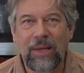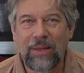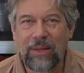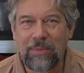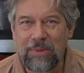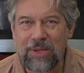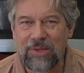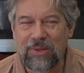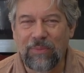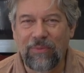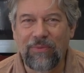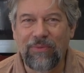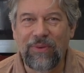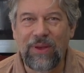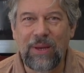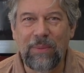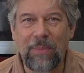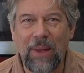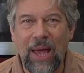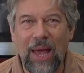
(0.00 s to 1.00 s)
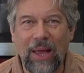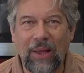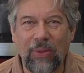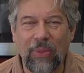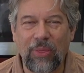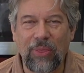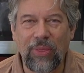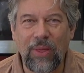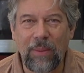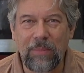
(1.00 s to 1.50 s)
Give me some feedback,
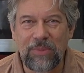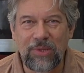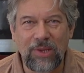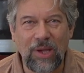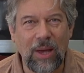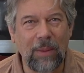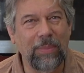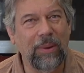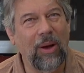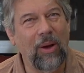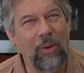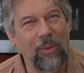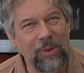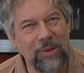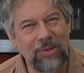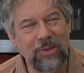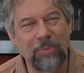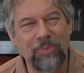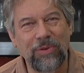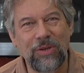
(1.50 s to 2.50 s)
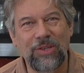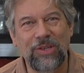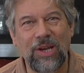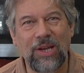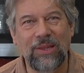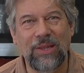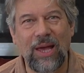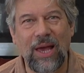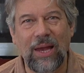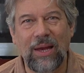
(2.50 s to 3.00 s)
thumbs up. Always
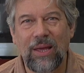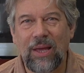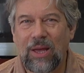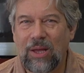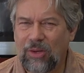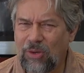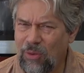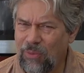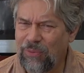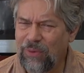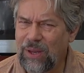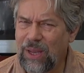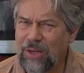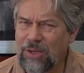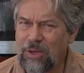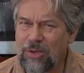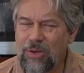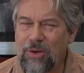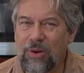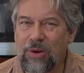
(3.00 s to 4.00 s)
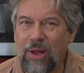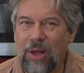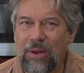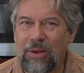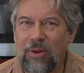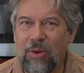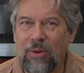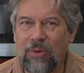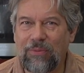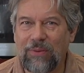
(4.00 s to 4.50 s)
appreciate that. Don't forget to turn
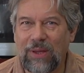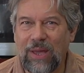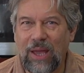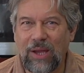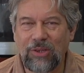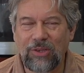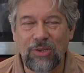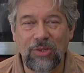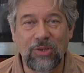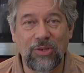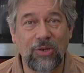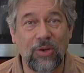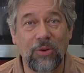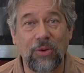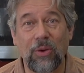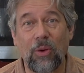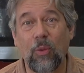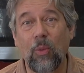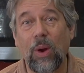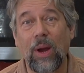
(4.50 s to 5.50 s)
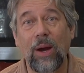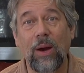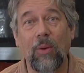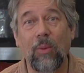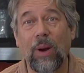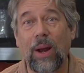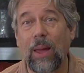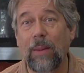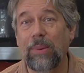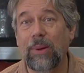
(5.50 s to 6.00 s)
on notifications so you're aware
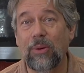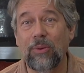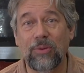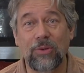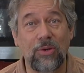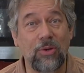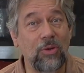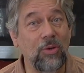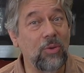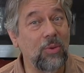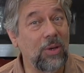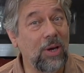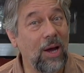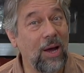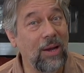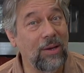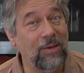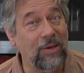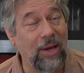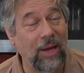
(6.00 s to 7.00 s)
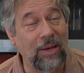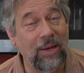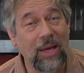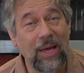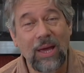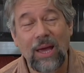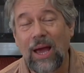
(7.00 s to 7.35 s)
when I post new content.